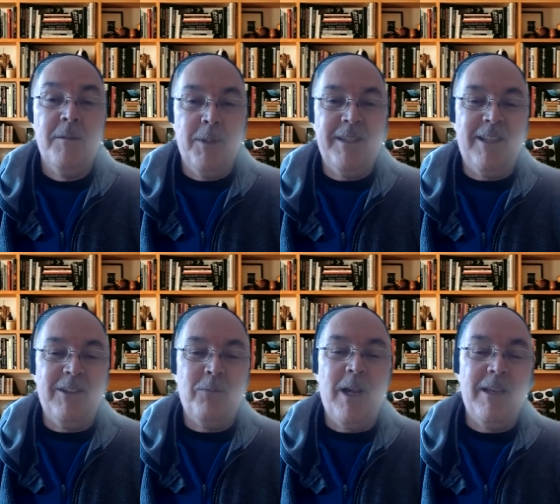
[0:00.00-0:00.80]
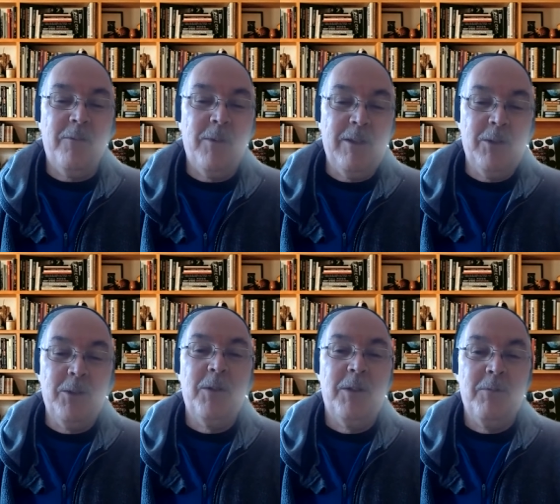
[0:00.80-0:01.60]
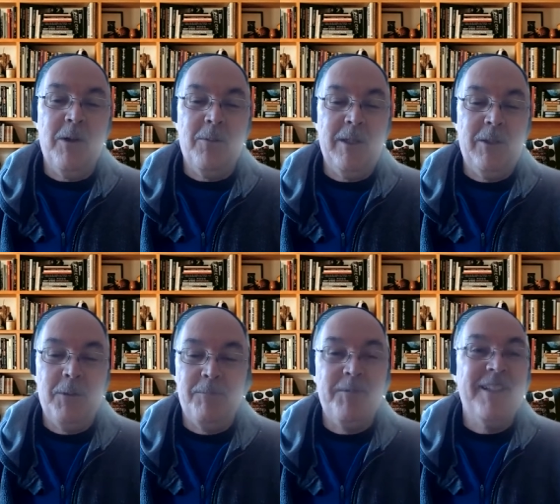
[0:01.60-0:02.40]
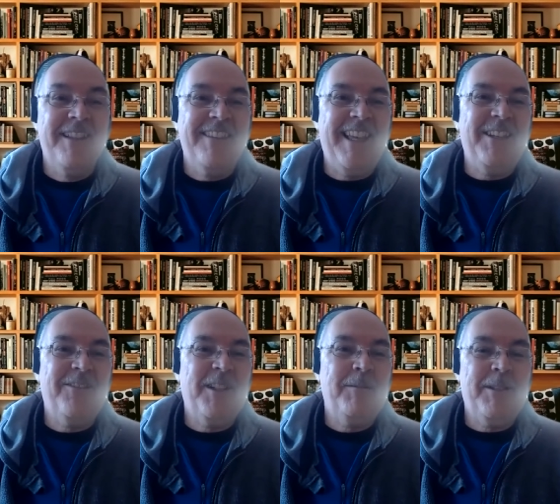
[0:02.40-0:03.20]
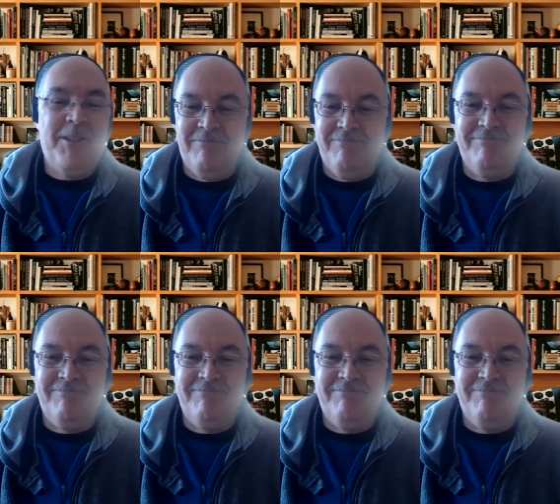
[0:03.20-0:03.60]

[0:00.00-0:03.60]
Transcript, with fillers: but that's why we do what we do. Thank you very much.